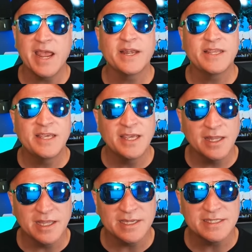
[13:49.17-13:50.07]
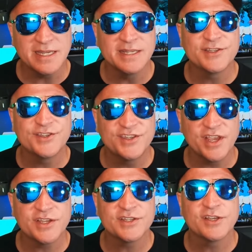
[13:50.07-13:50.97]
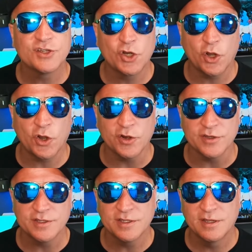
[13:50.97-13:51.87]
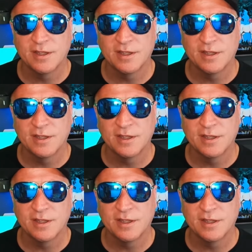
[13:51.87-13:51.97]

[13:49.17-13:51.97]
and kill it in 6 turns.